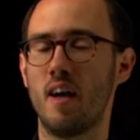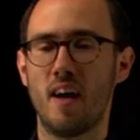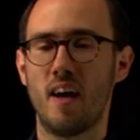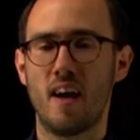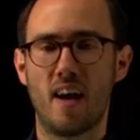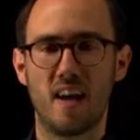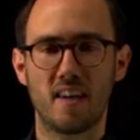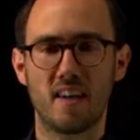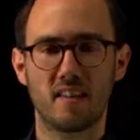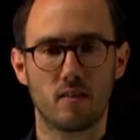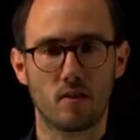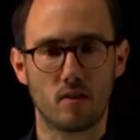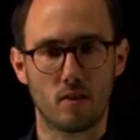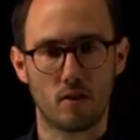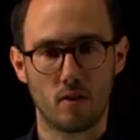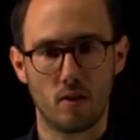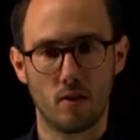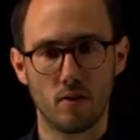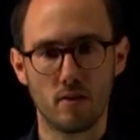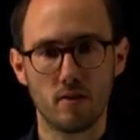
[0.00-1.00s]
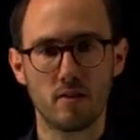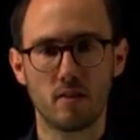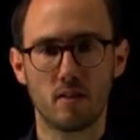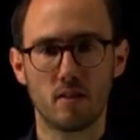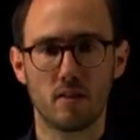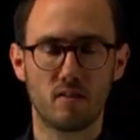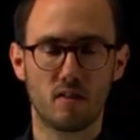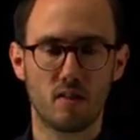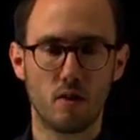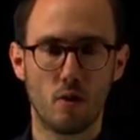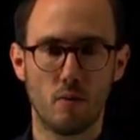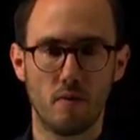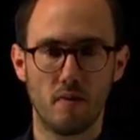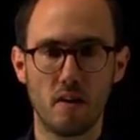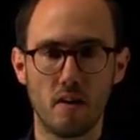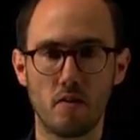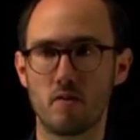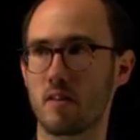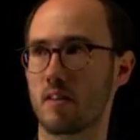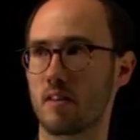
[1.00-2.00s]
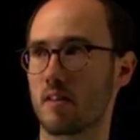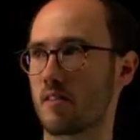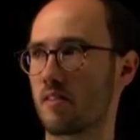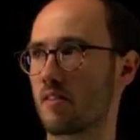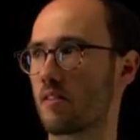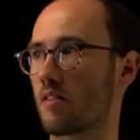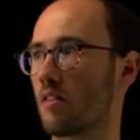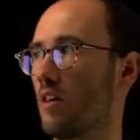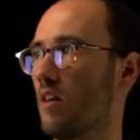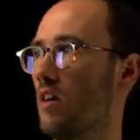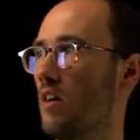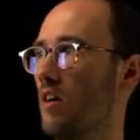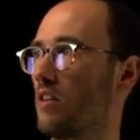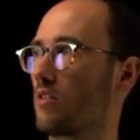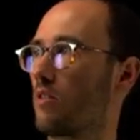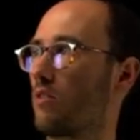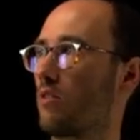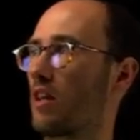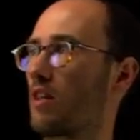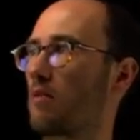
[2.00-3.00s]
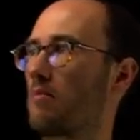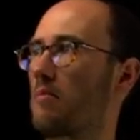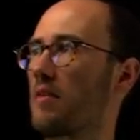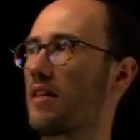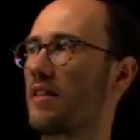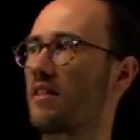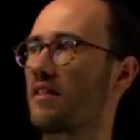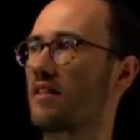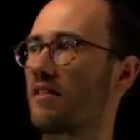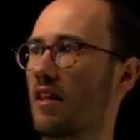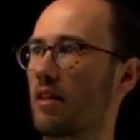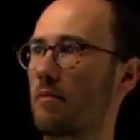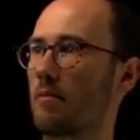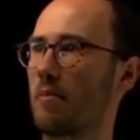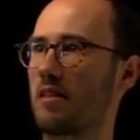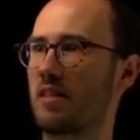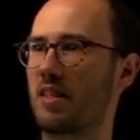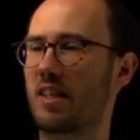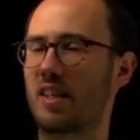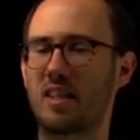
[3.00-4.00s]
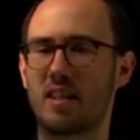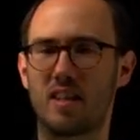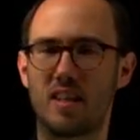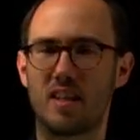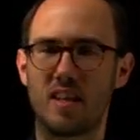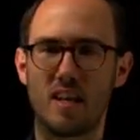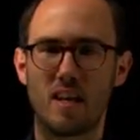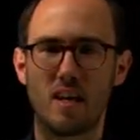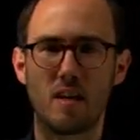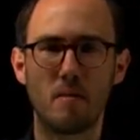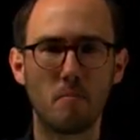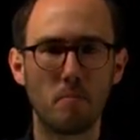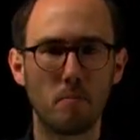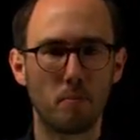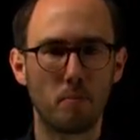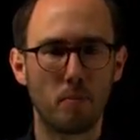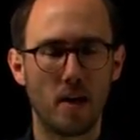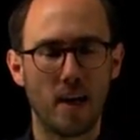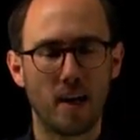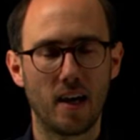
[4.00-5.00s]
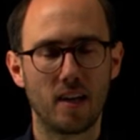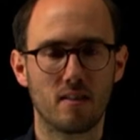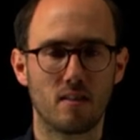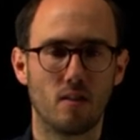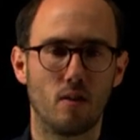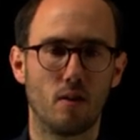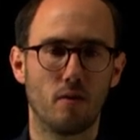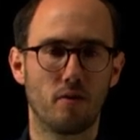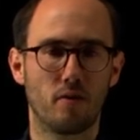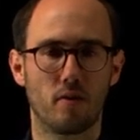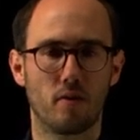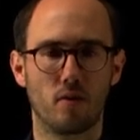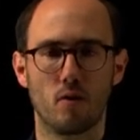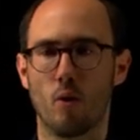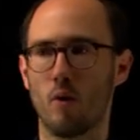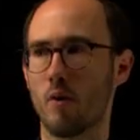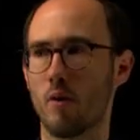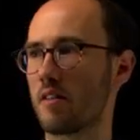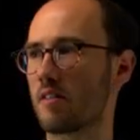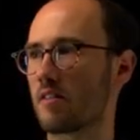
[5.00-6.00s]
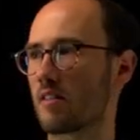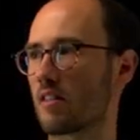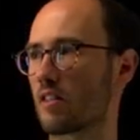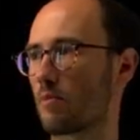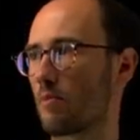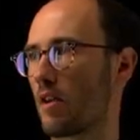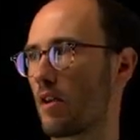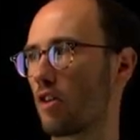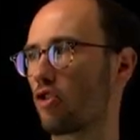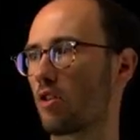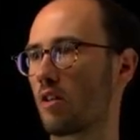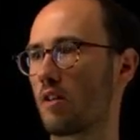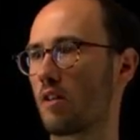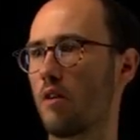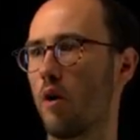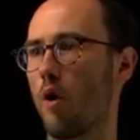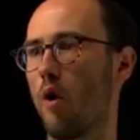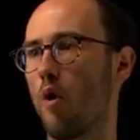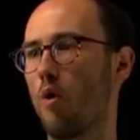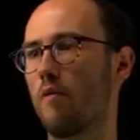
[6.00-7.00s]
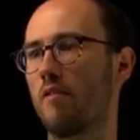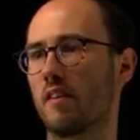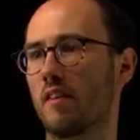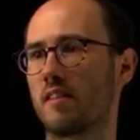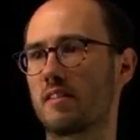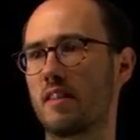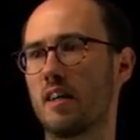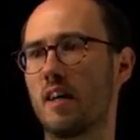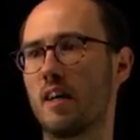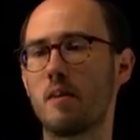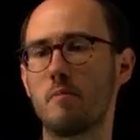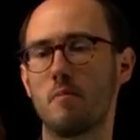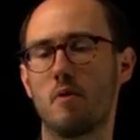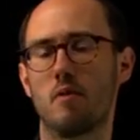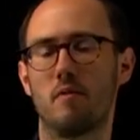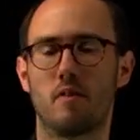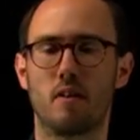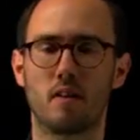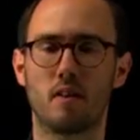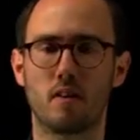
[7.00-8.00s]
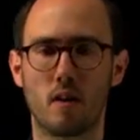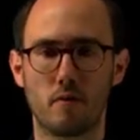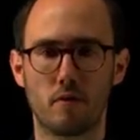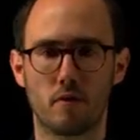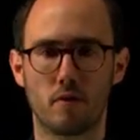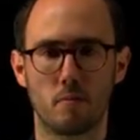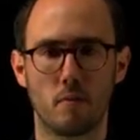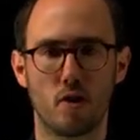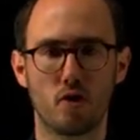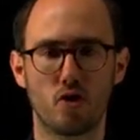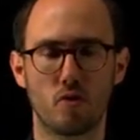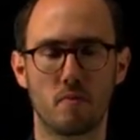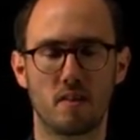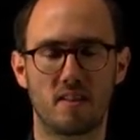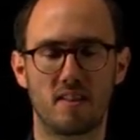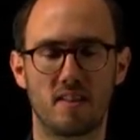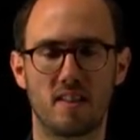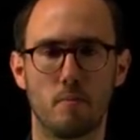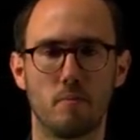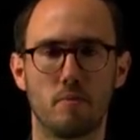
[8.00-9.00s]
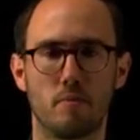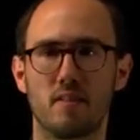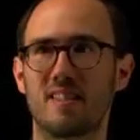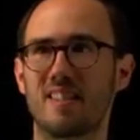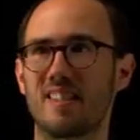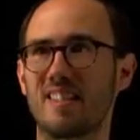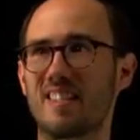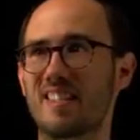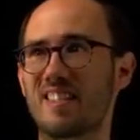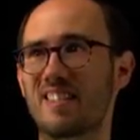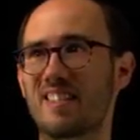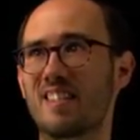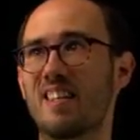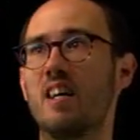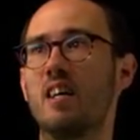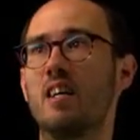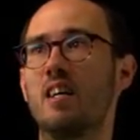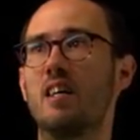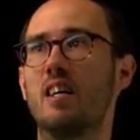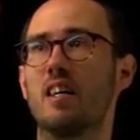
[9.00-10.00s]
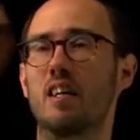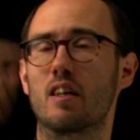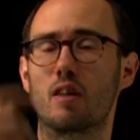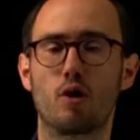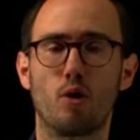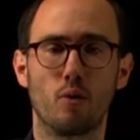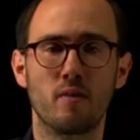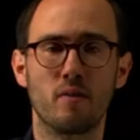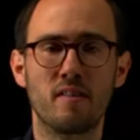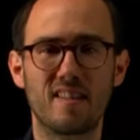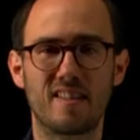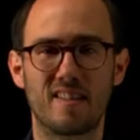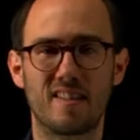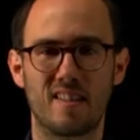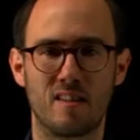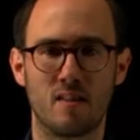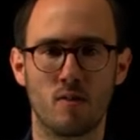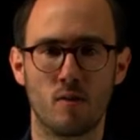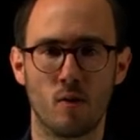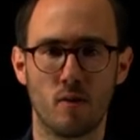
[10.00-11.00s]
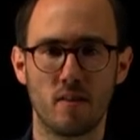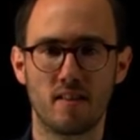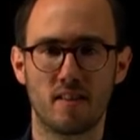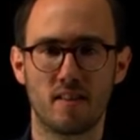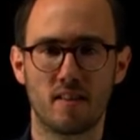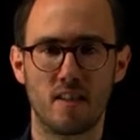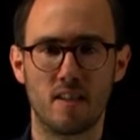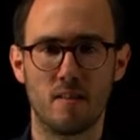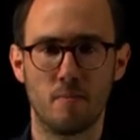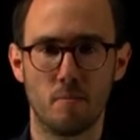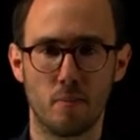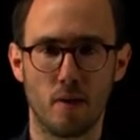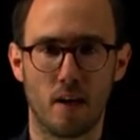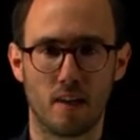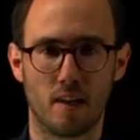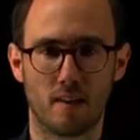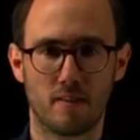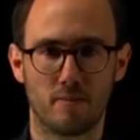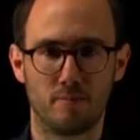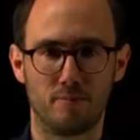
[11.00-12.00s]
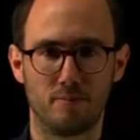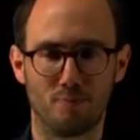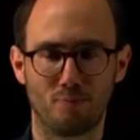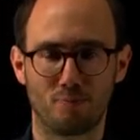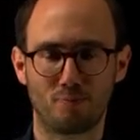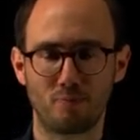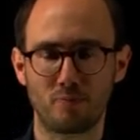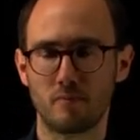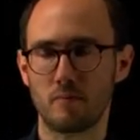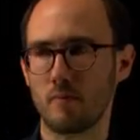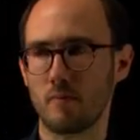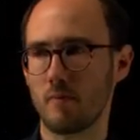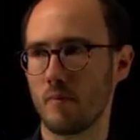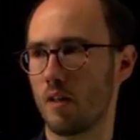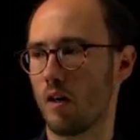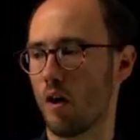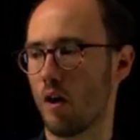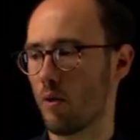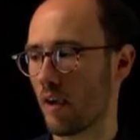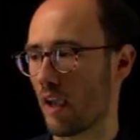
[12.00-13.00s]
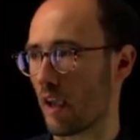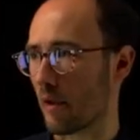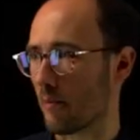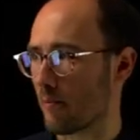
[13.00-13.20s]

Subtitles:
has a constant covariance. So that means that basically the impact of the noise, especially over time, over the different measurement samples, is a constant noise impact. Okay.